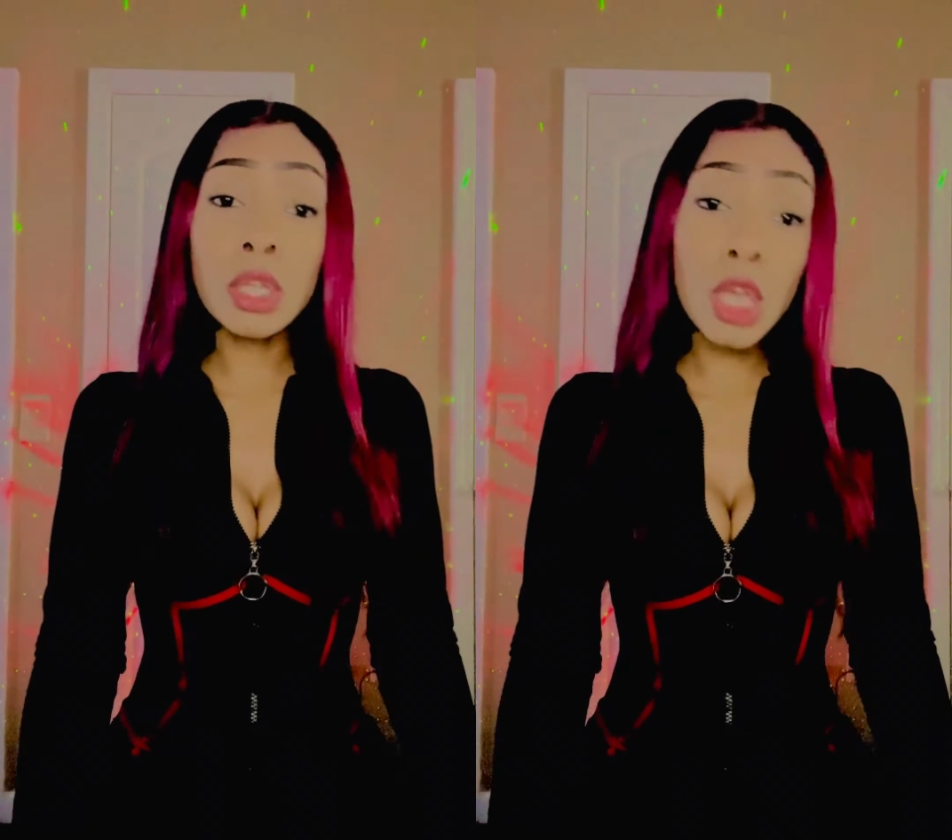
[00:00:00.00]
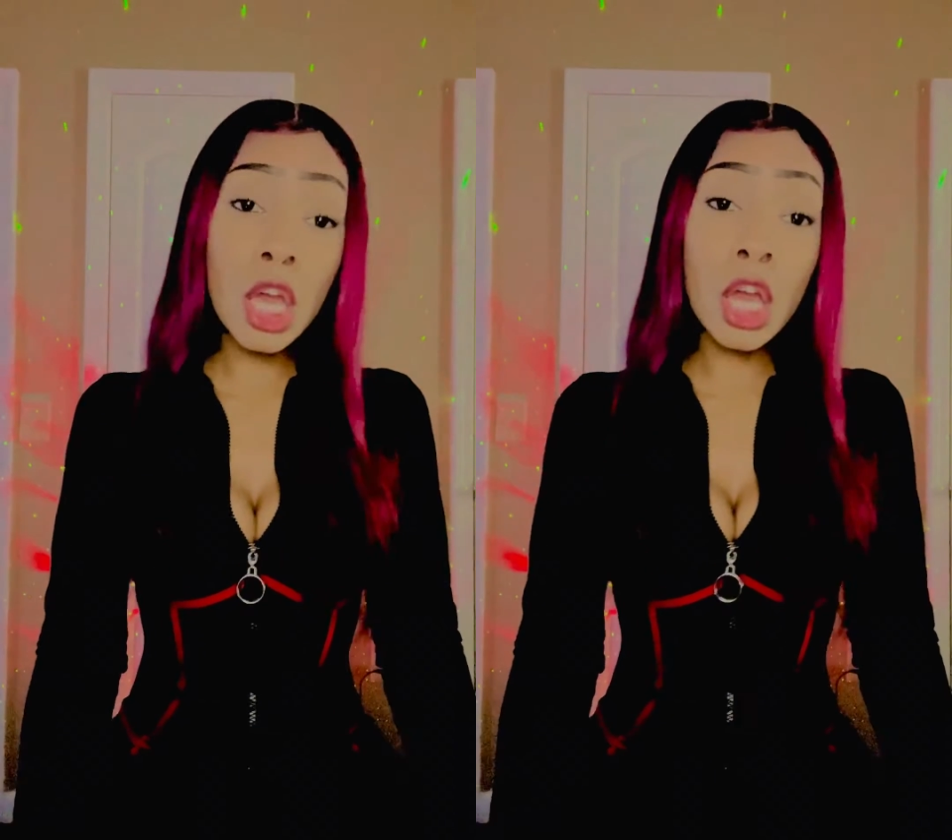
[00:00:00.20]

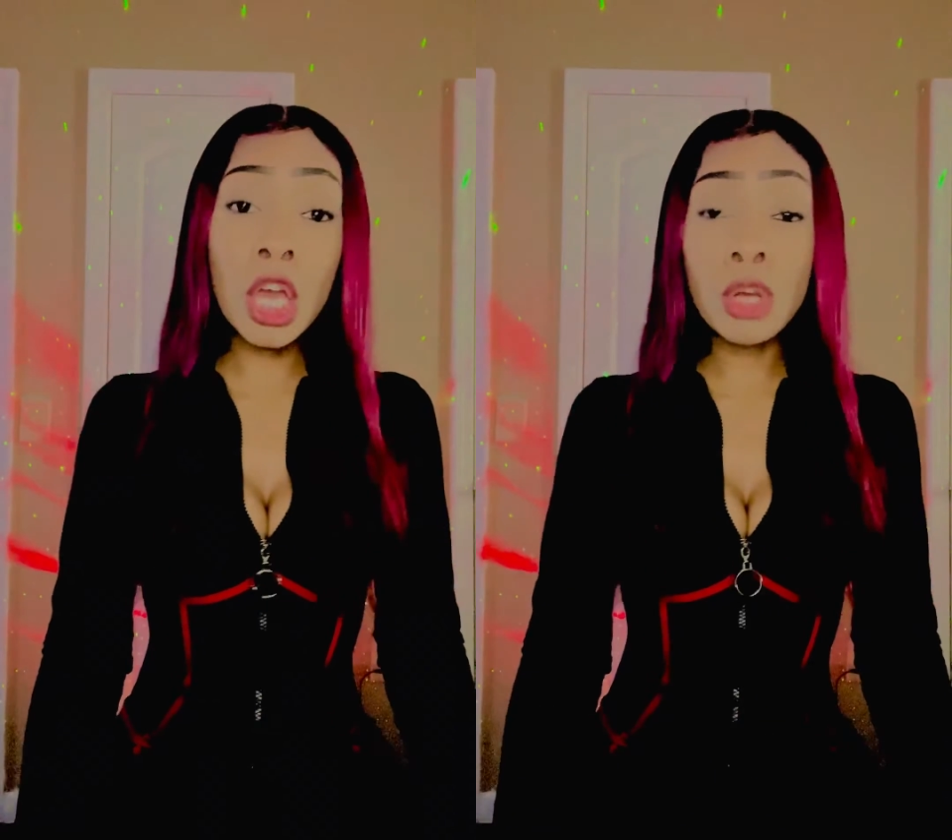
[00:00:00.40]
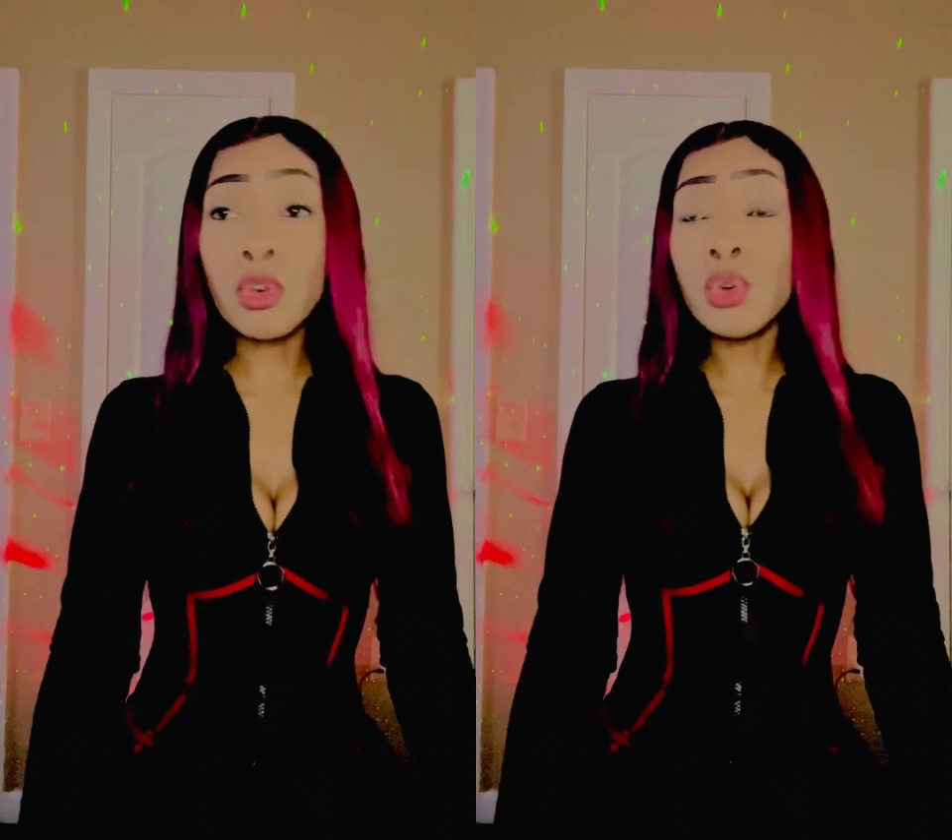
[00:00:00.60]
Yeah,
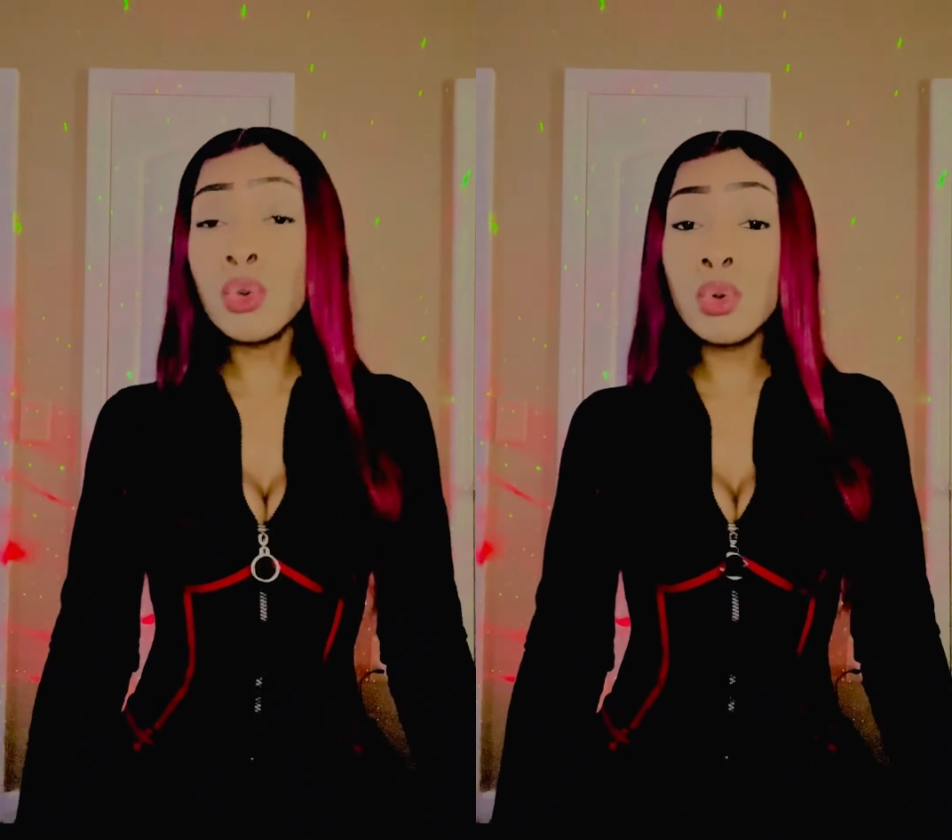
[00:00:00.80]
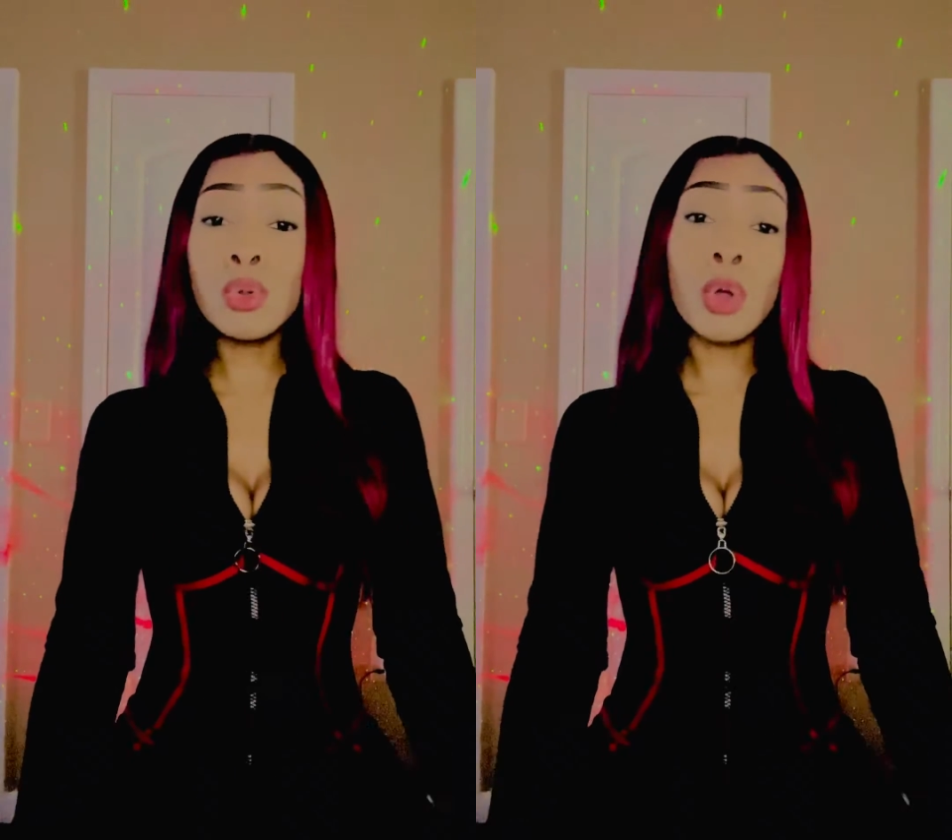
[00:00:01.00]

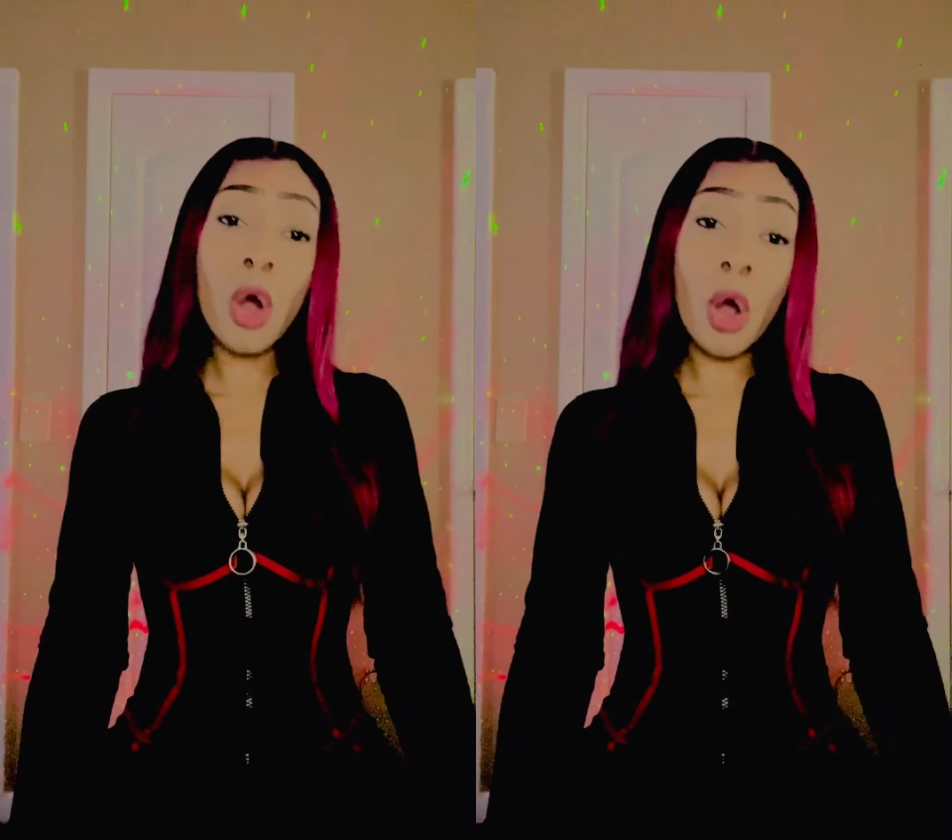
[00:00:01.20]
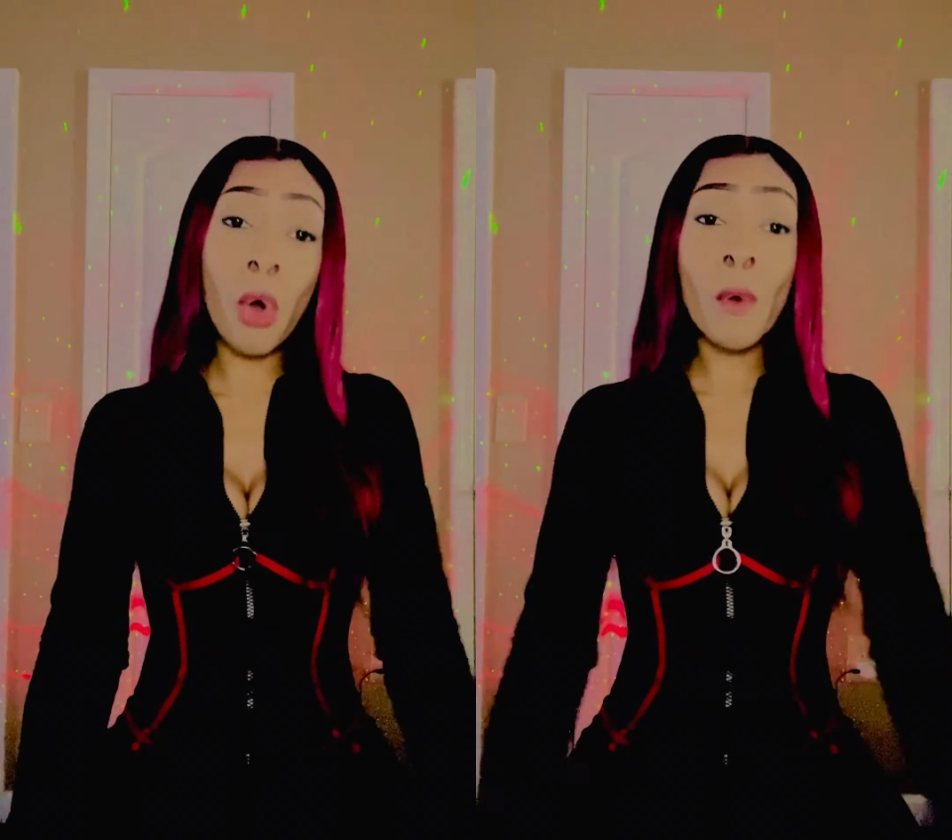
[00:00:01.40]
dude,
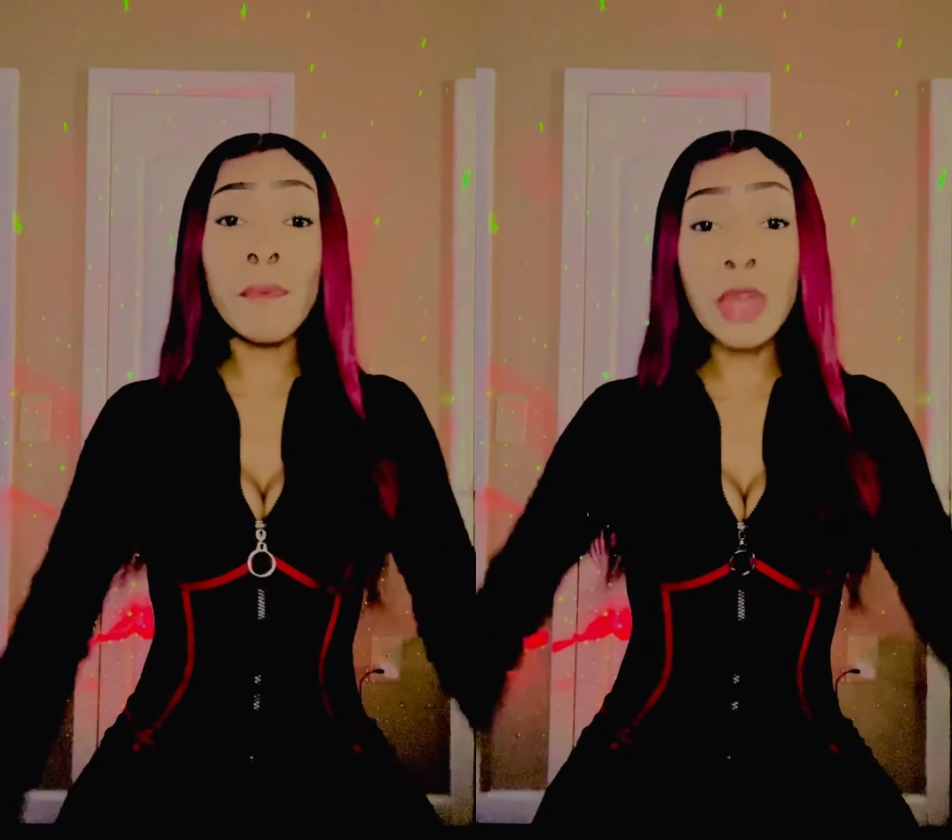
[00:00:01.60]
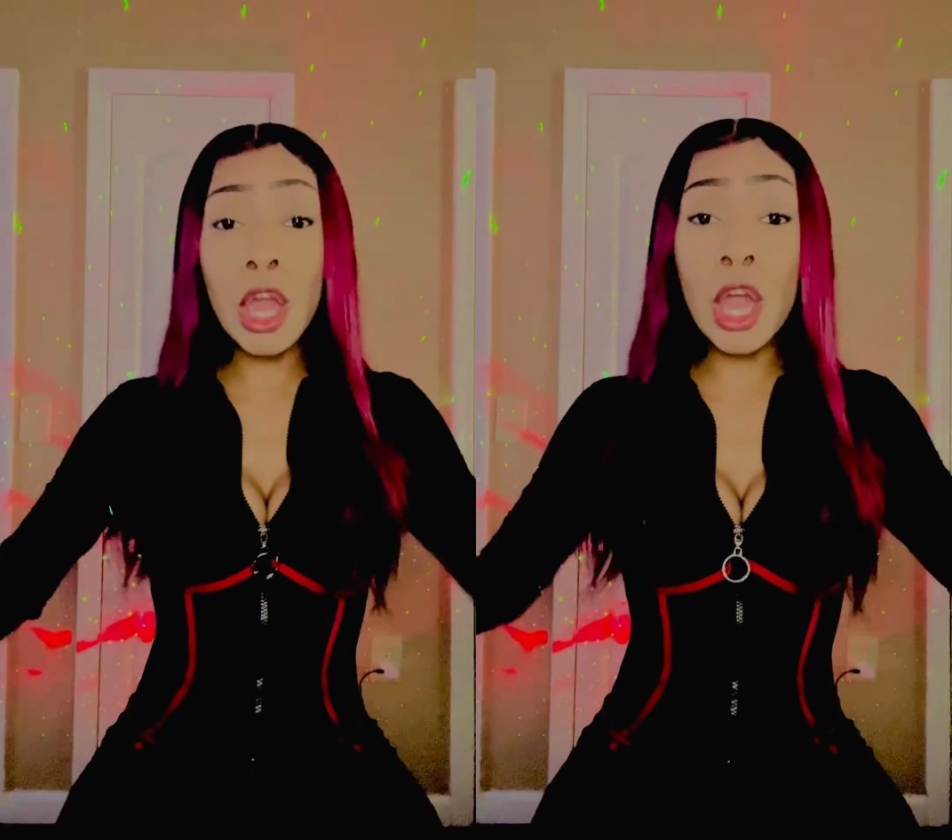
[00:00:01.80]
go.
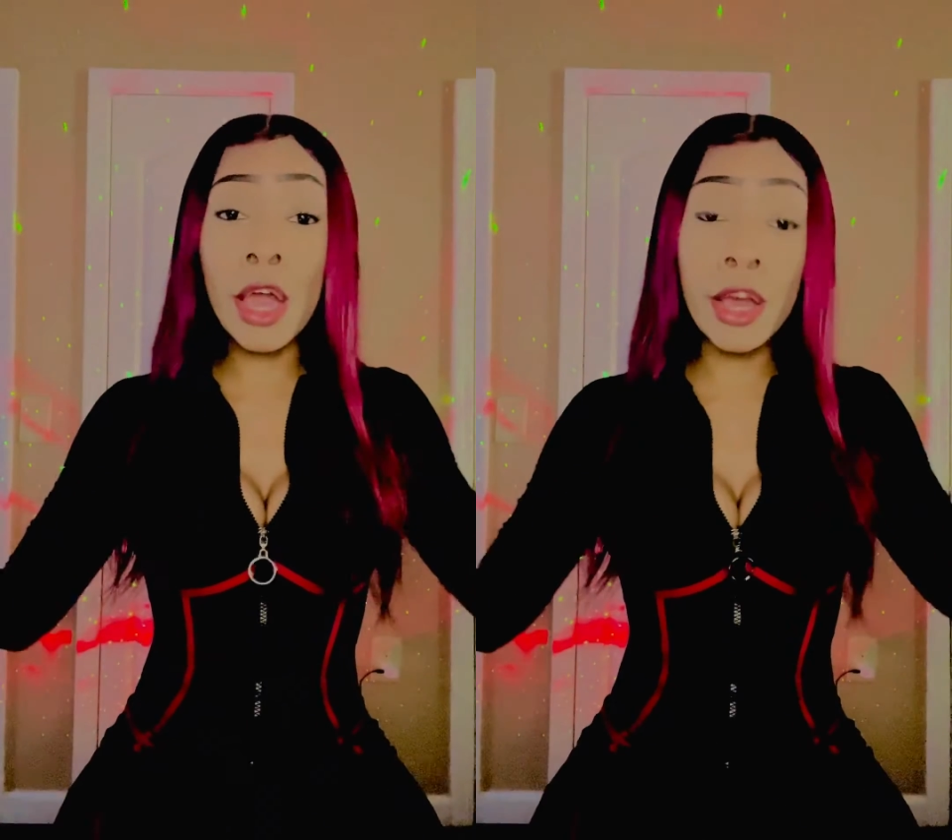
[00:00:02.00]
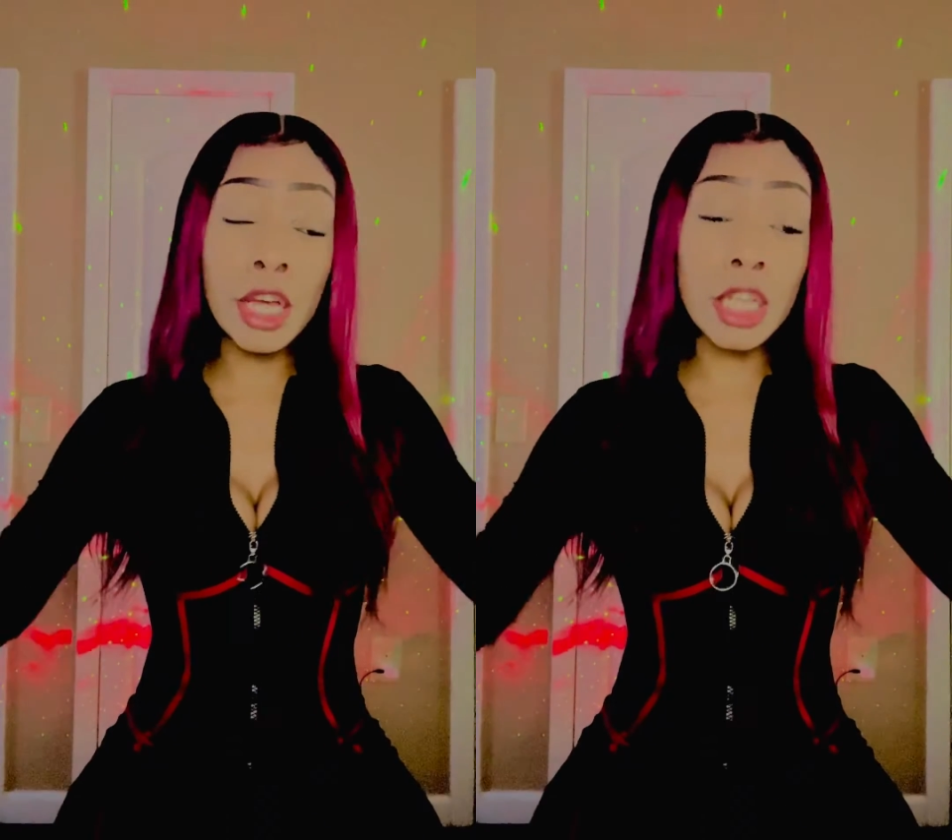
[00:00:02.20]

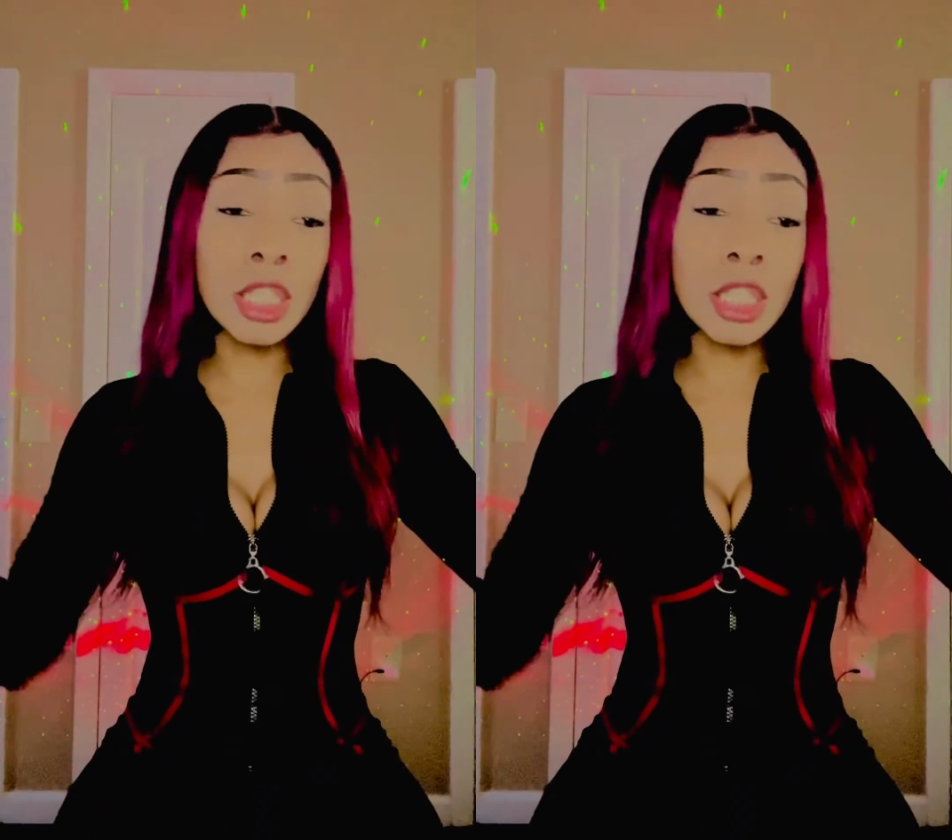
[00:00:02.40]
Yeah,